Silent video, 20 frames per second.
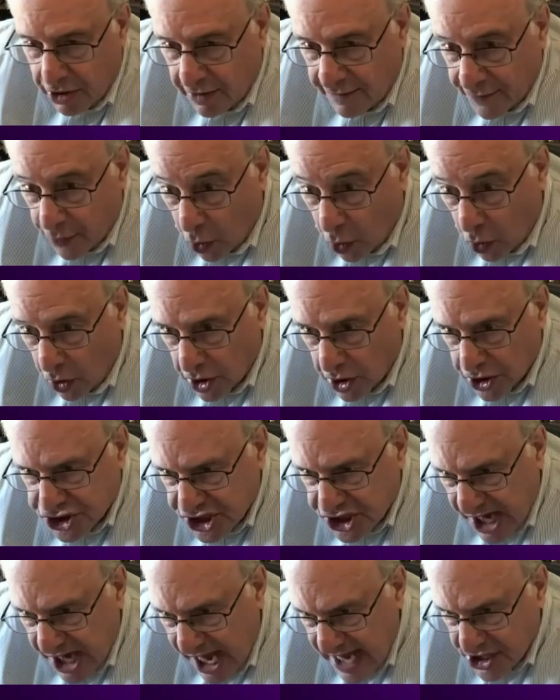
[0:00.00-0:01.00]
of all
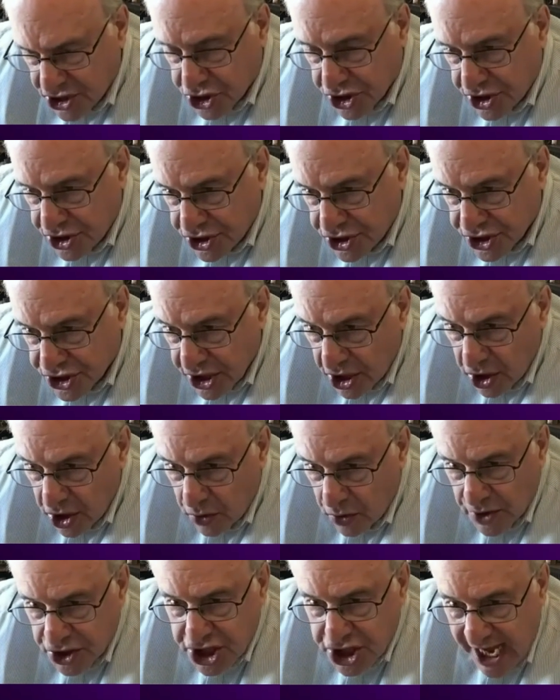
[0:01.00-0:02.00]
sanctions,
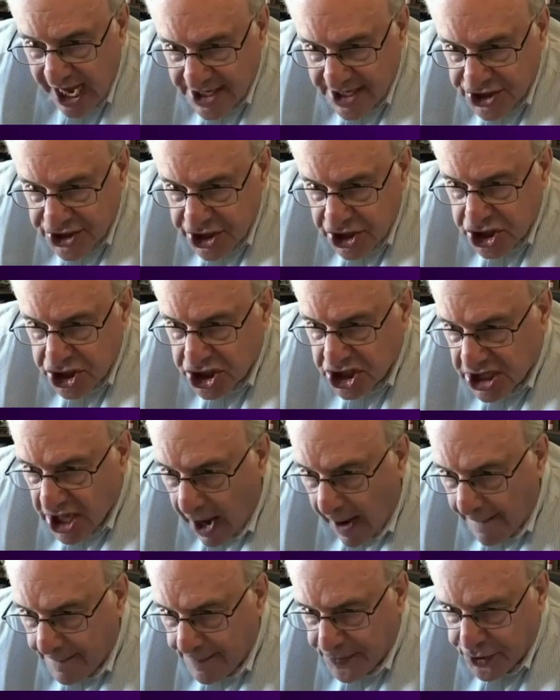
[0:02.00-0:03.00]
which hasn't
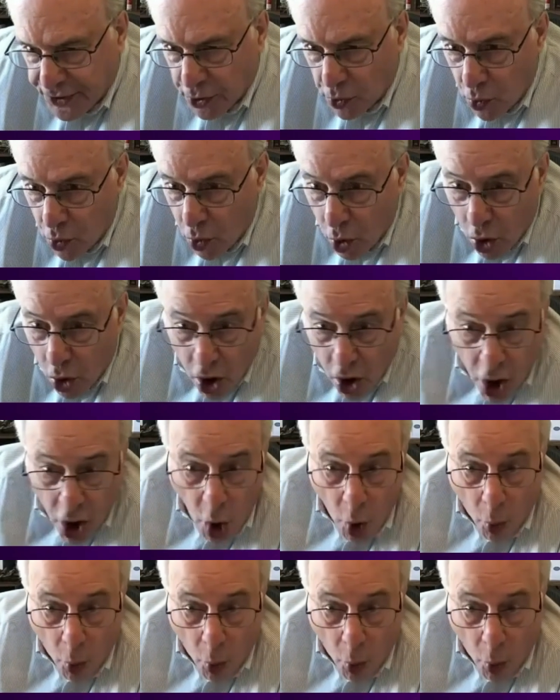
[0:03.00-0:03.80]
stopped the war